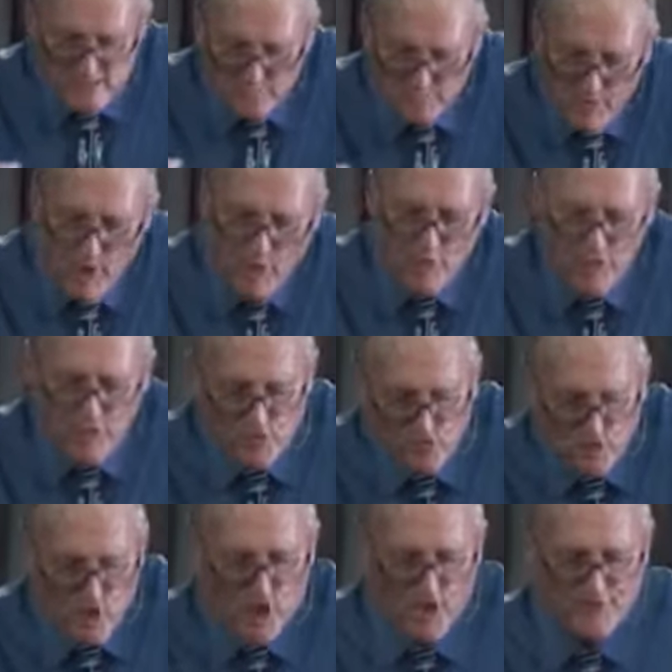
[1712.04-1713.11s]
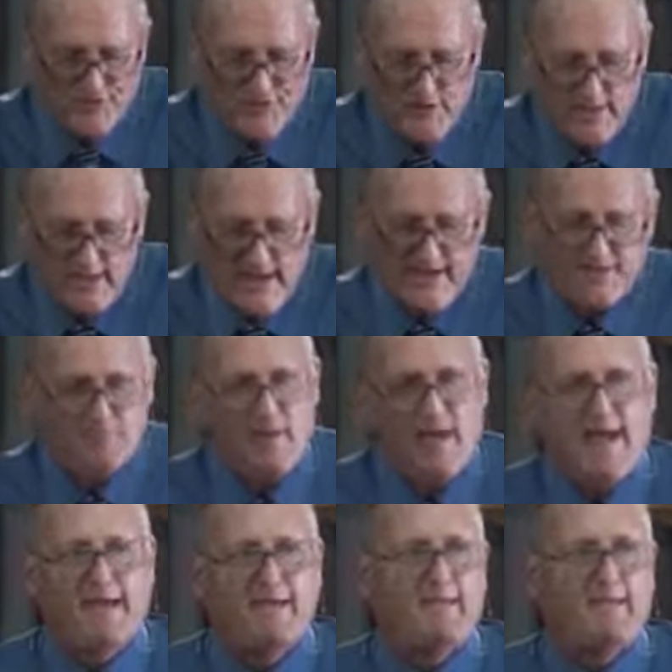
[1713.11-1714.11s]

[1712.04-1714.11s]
both God and man.